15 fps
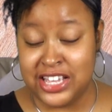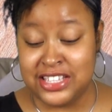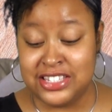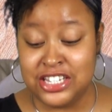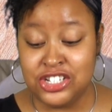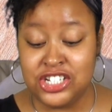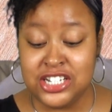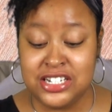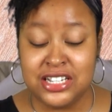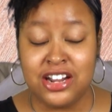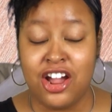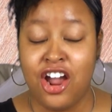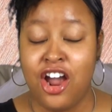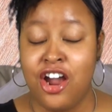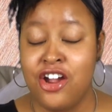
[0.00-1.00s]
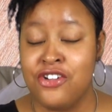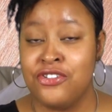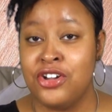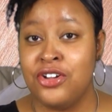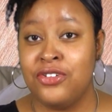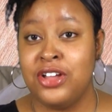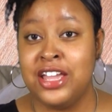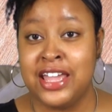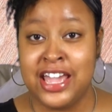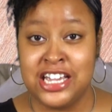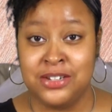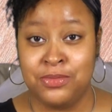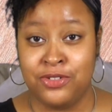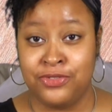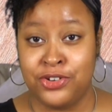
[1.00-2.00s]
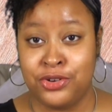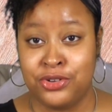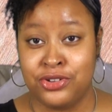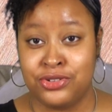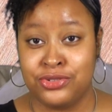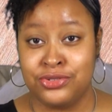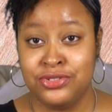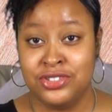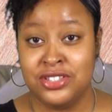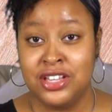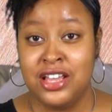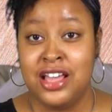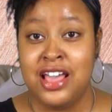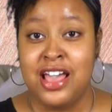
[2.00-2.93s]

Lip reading: And since she did our engagement photos,